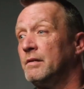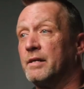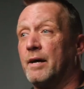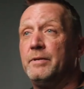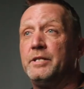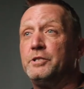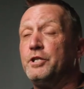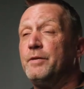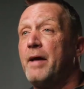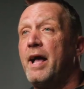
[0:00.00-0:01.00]
coming to
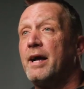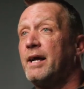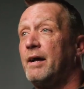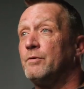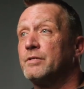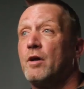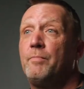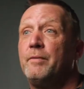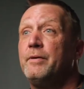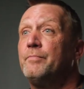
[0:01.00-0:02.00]
G PAC, I was
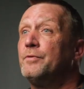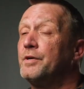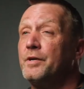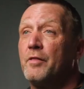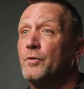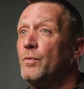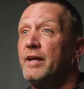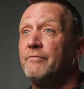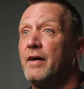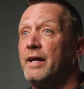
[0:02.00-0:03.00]
helping people in another
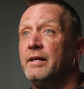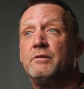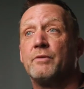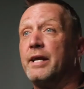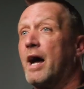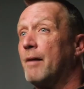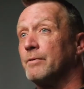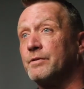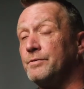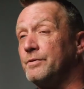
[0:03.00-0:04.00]
way find great
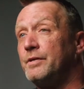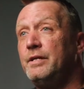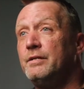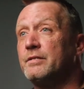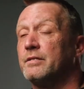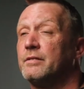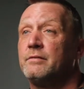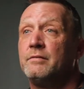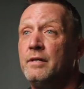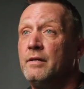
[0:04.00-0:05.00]
opportunities.
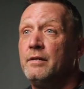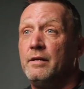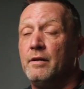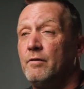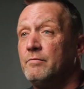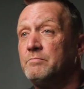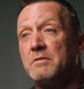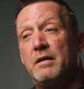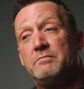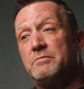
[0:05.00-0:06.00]
And, you know,
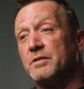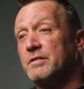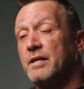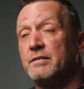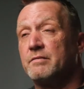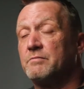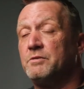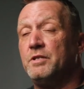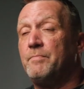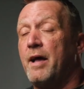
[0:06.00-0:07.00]
uh, just as
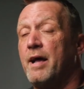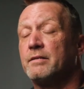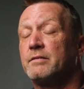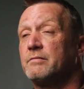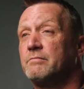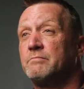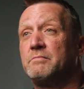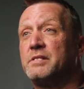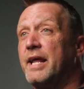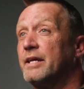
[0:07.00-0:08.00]
G PAC
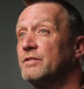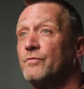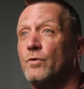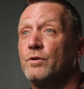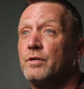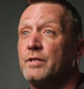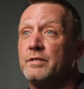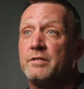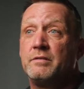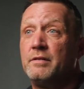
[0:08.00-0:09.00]
stands for,
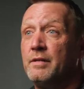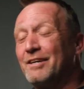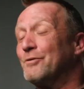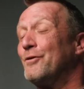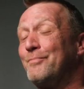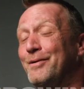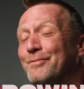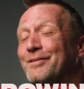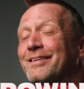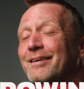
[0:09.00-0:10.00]
is uh, growing
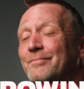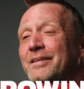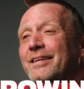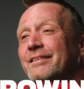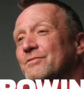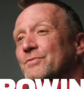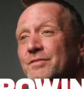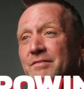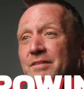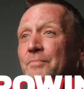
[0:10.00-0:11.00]
people and companies was
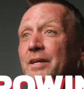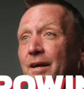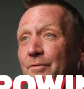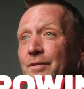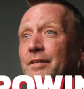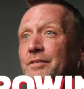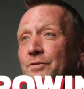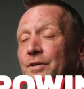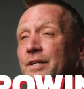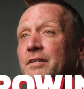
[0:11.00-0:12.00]
something I really
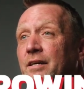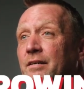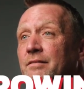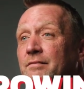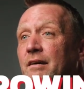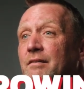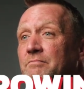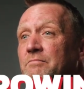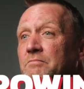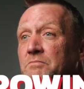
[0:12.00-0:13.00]
enjoyed uh, uh,
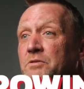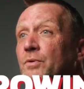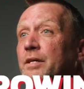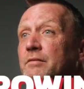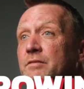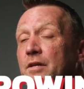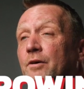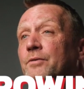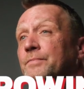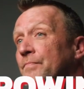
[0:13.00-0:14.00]
doing.
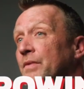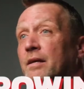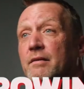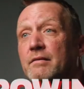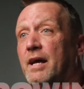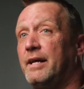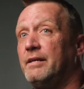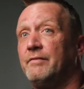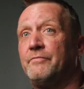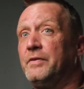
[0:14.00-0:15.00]
So kind
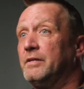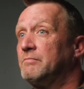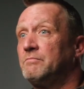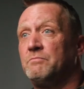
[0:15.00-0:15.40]
of fit